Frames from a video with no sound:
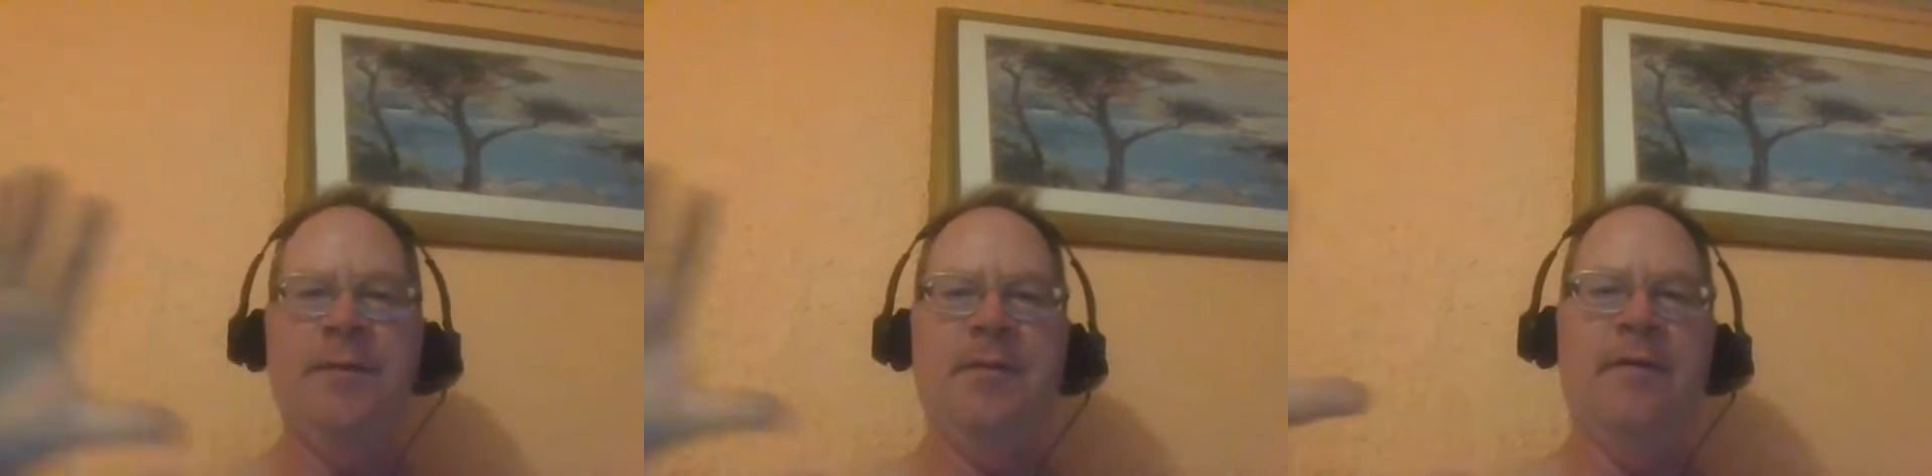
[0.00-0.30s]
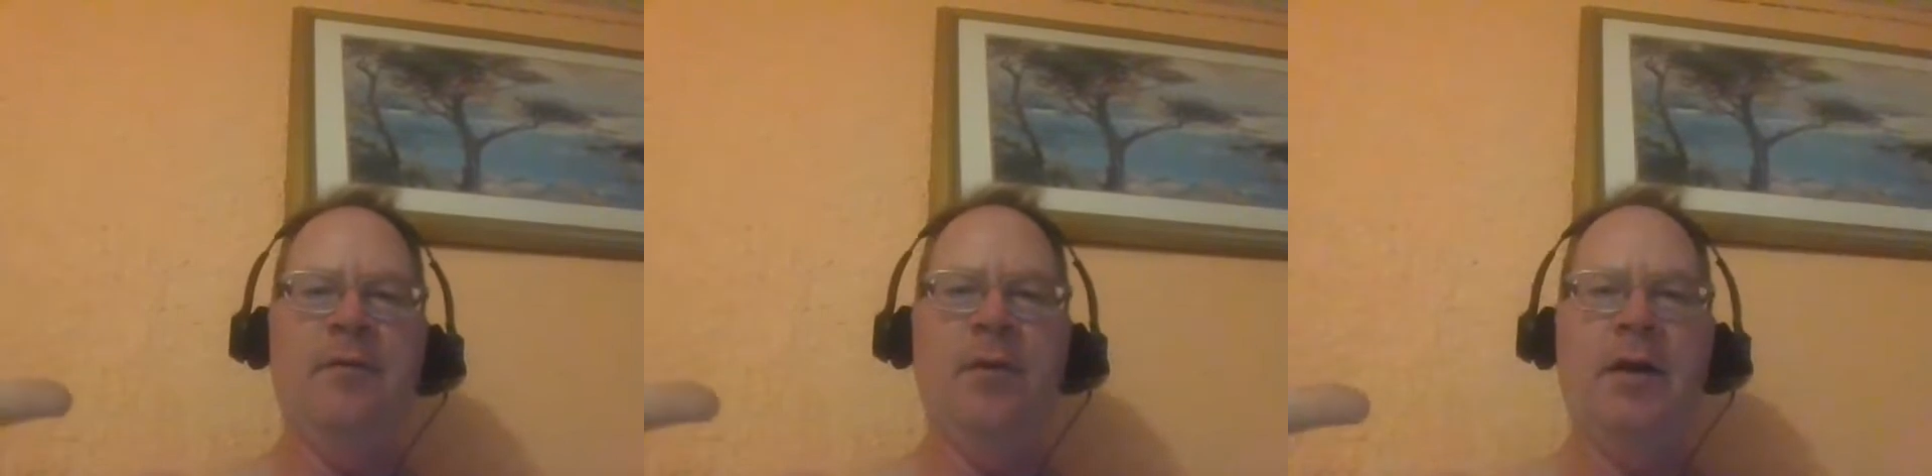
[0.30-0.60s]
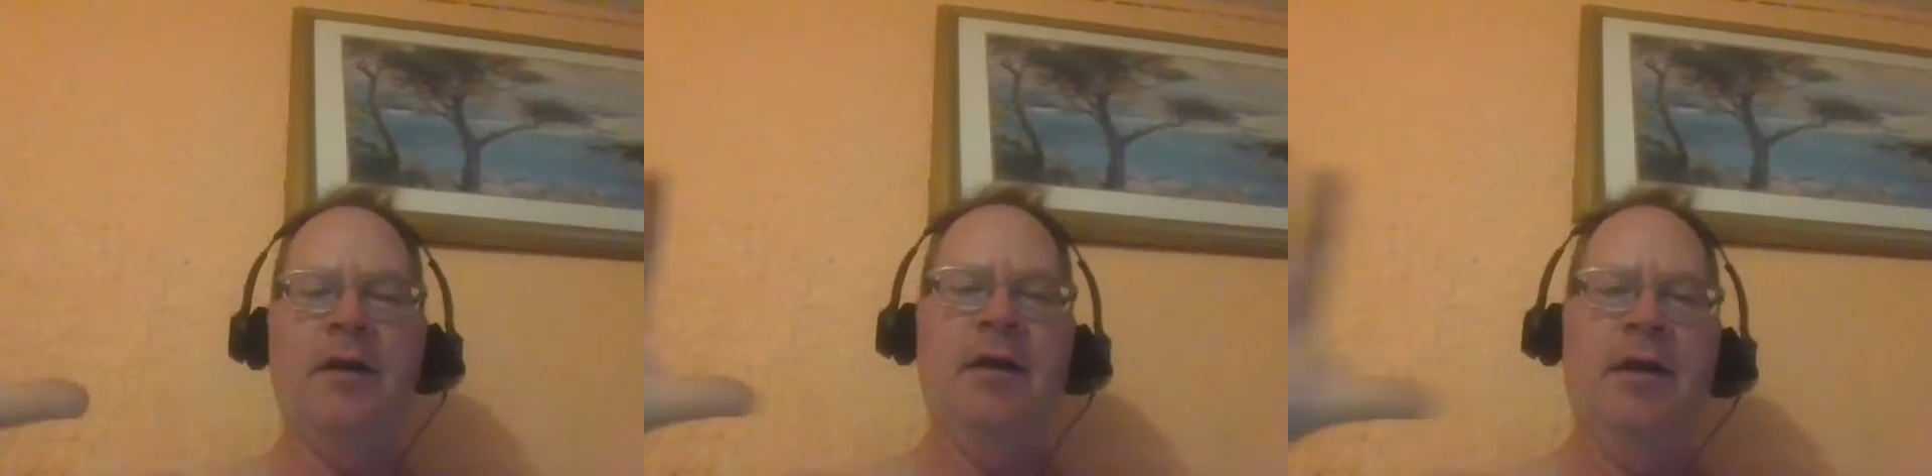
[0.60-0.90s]
people
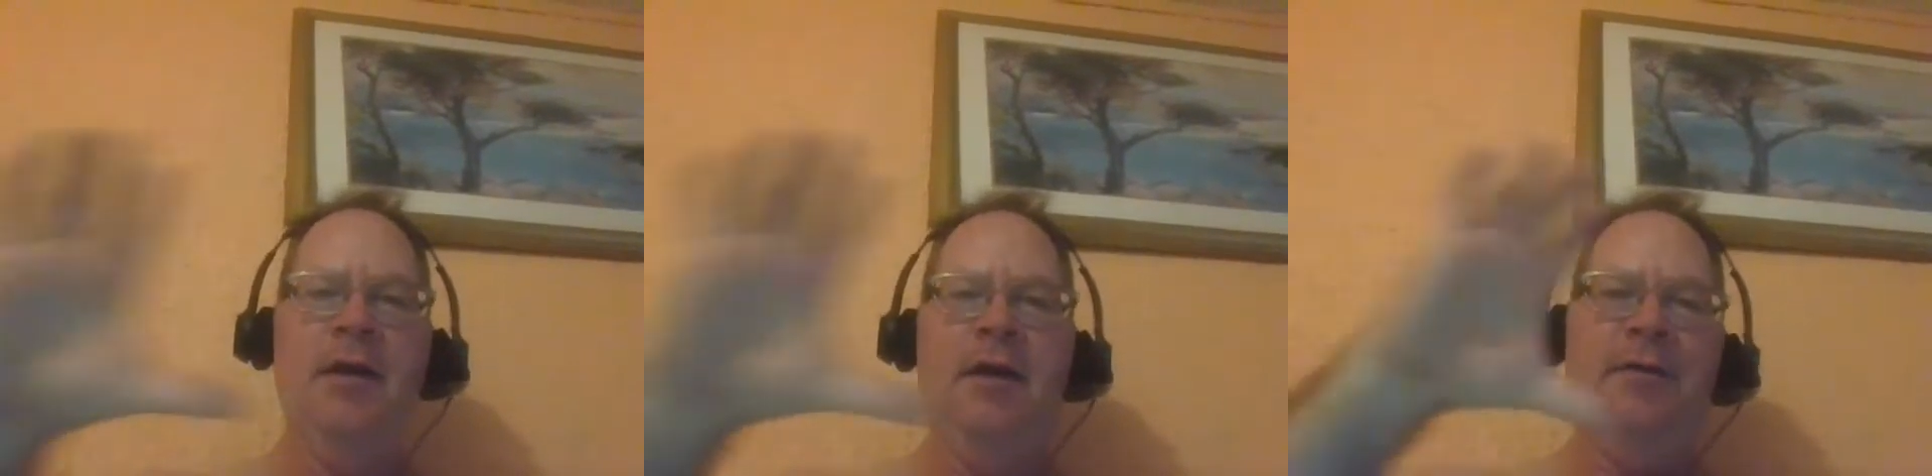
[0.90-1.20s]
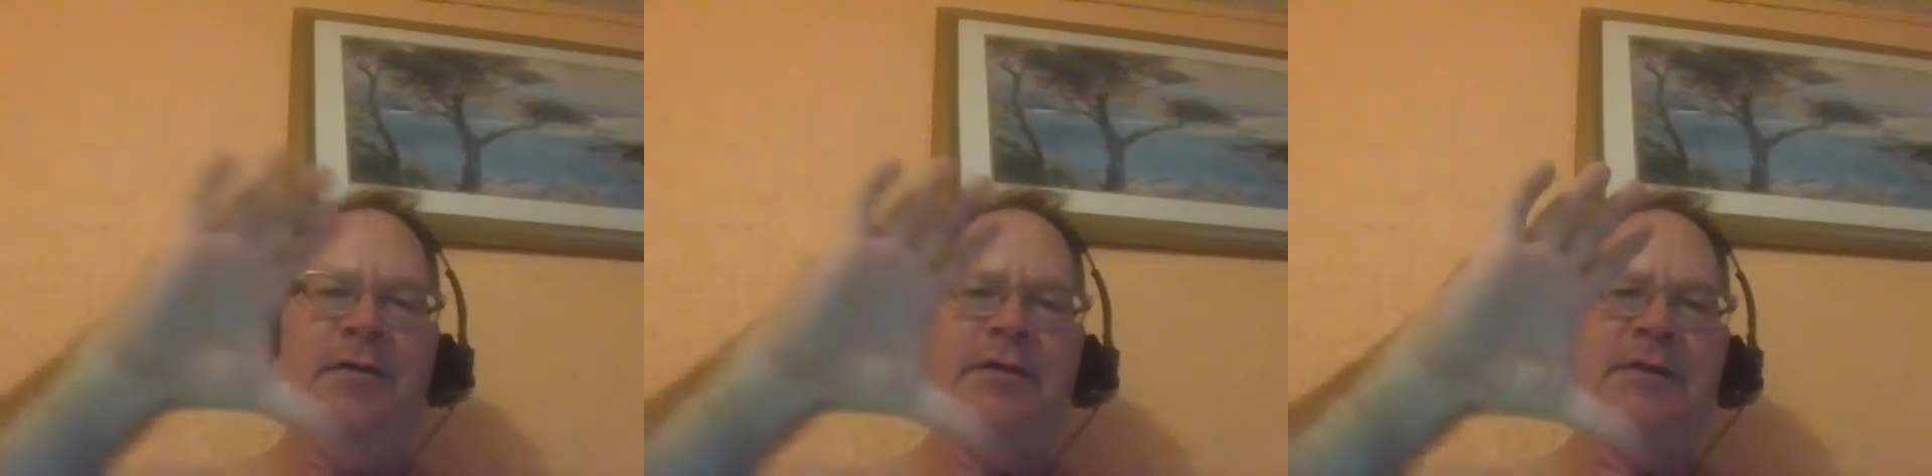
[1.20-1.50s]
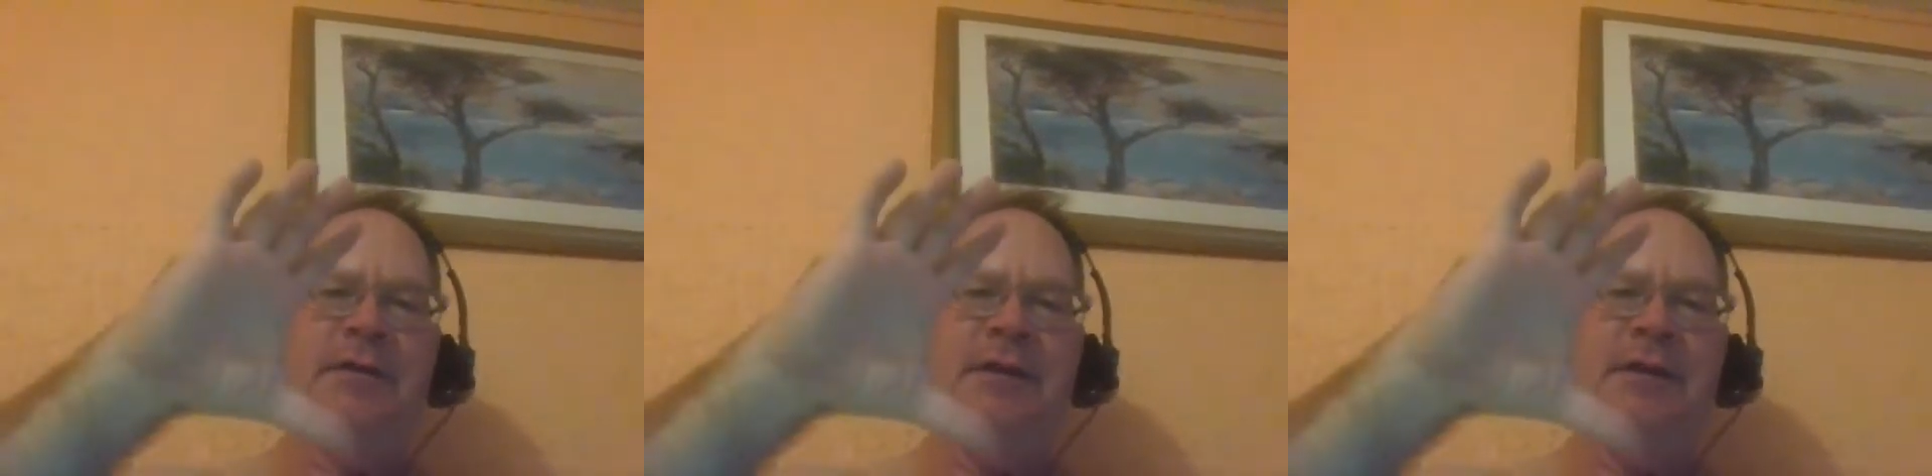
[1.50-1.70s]
everywhere. There's